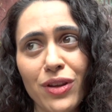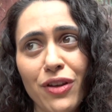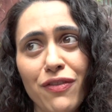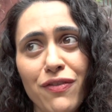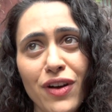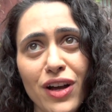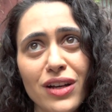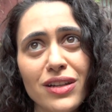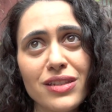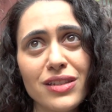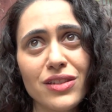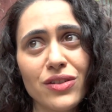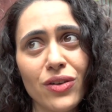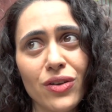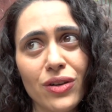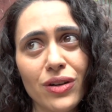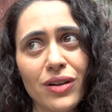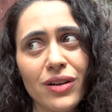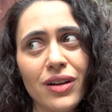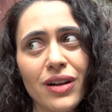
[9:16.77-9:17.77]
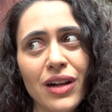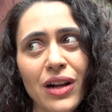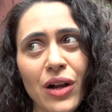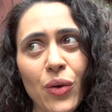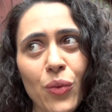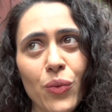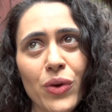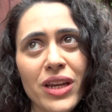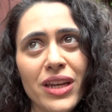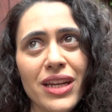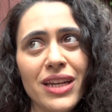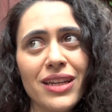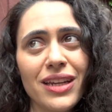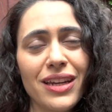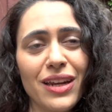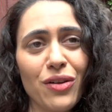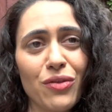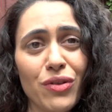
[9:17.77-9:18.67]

The first song, we needed it